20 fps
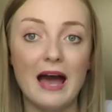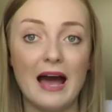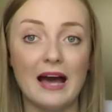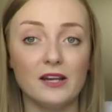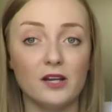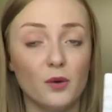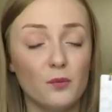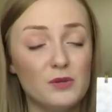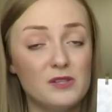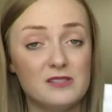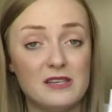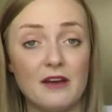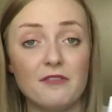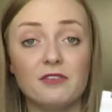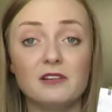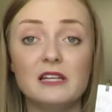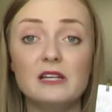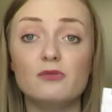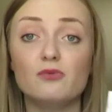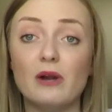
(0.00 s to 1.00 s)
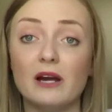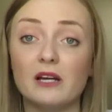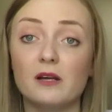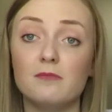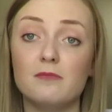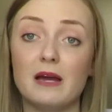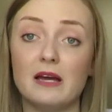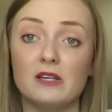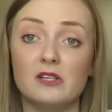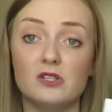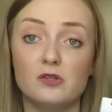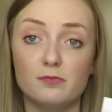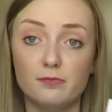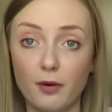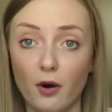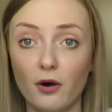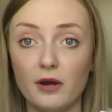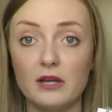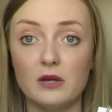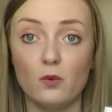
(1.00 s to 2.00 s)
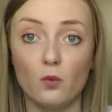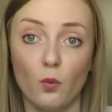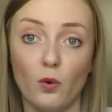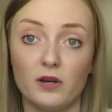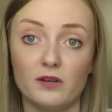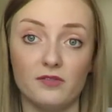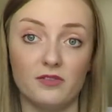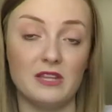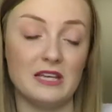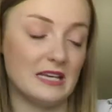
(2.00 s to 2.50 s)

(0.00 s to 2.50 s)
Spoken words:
And I would definitely recommend buying one of